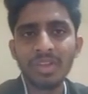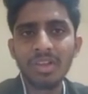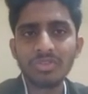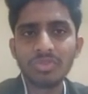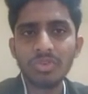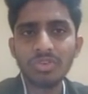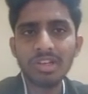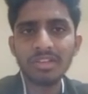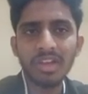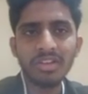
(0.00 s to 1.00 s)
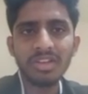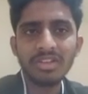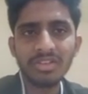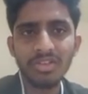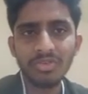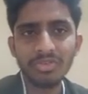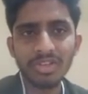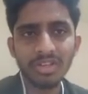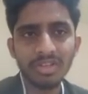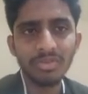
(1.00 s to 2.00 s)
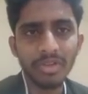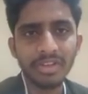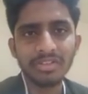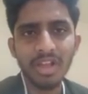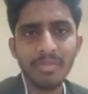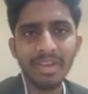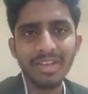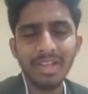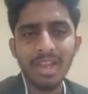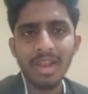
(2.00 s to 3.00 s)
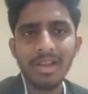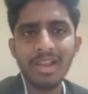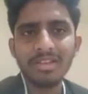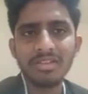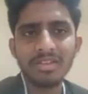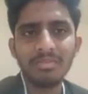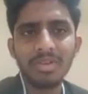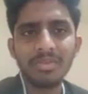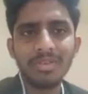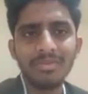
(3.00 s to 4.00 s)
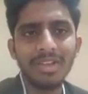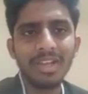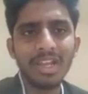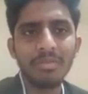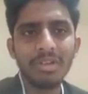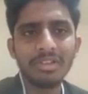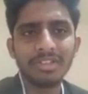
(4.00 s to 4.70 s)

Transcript: Social scientists use it to examine relationship between variables